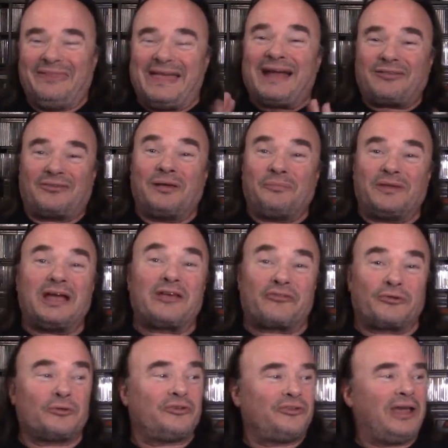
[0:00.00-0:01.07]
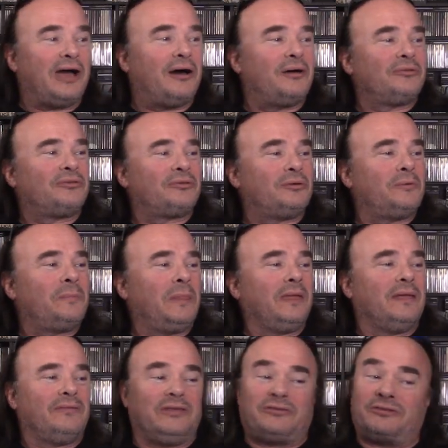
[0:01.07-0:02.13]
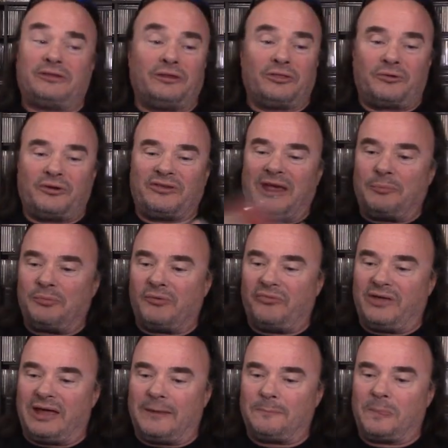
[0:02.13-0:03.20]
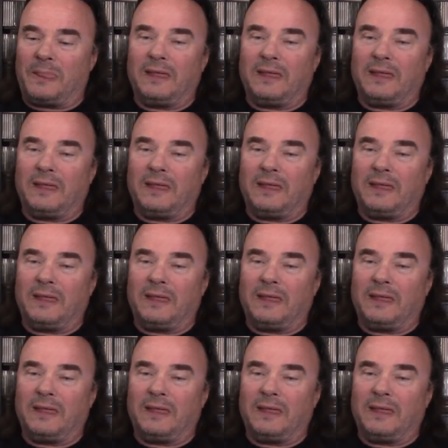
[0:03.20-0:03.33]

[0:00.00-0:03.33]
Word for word: that's something I searched out. So this is another example of that.